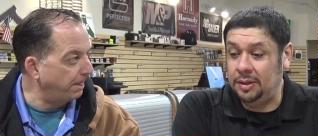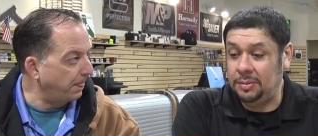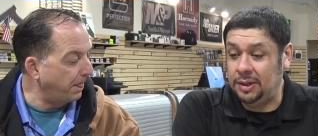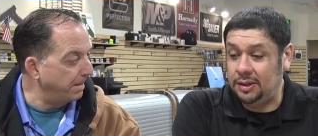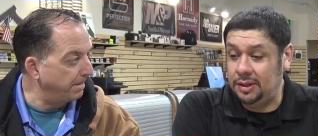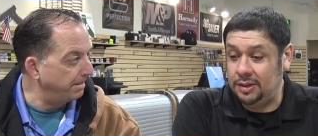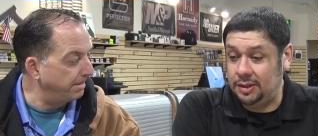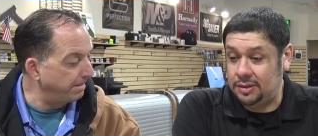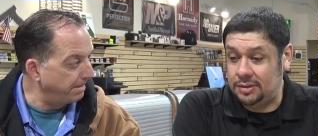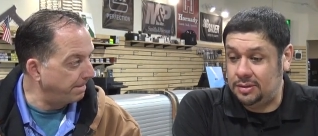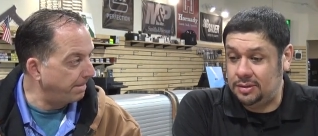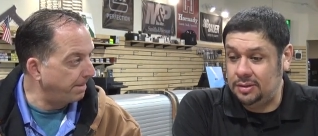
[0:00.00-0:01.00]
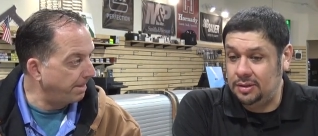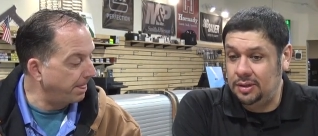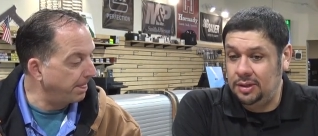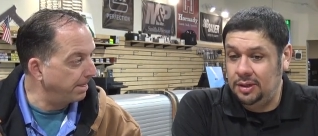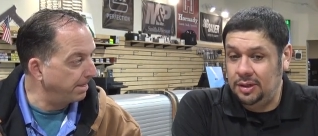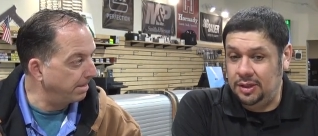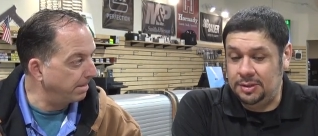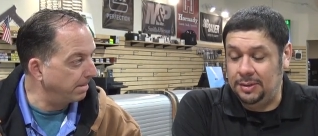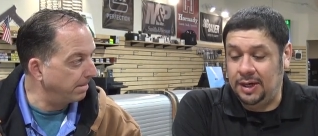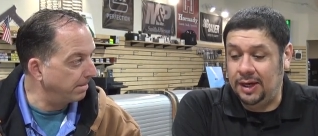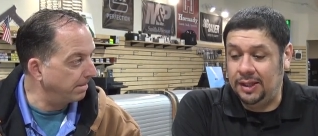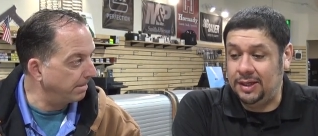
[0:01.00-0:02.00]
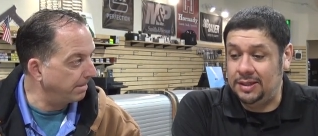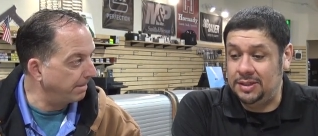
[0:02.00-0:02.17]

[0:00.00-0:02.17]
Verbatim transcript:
Speaker 1: I mean, it's been highly